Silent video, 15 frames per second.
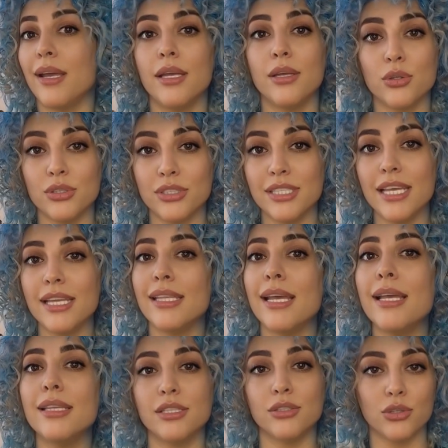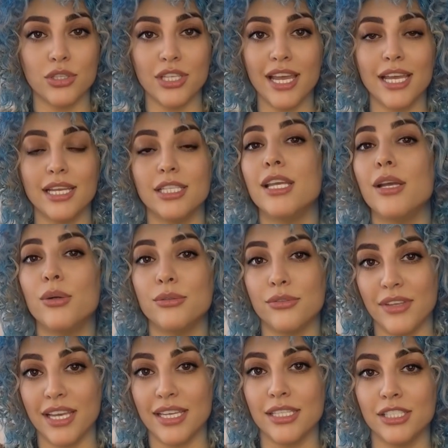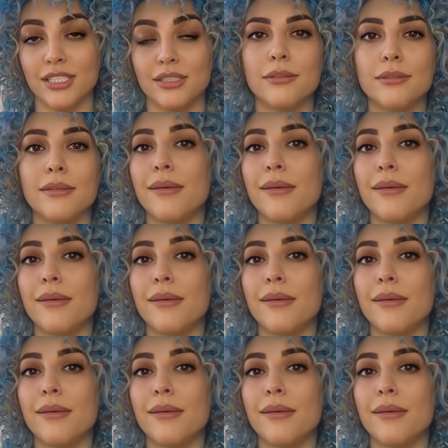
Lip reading: your skin doesn't look cakey or flaky.